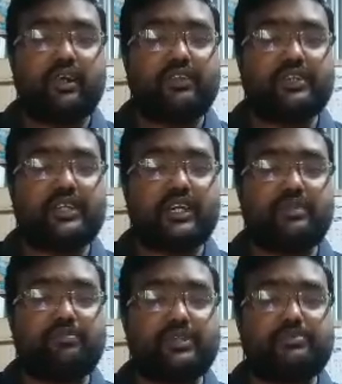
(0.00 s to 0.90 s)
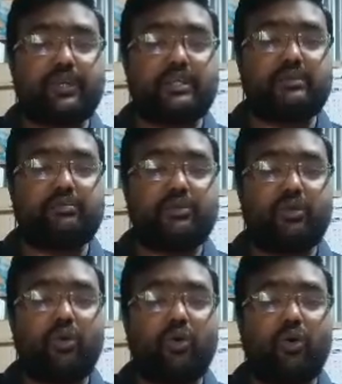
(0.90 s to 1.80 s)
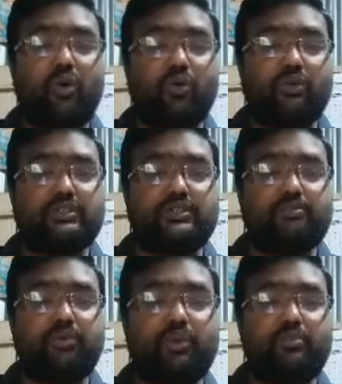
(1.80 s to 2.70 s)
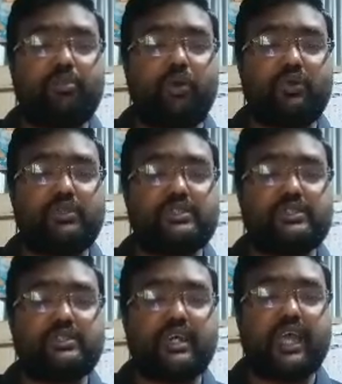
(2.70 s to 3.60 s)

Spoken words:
The second perspective holds more importance,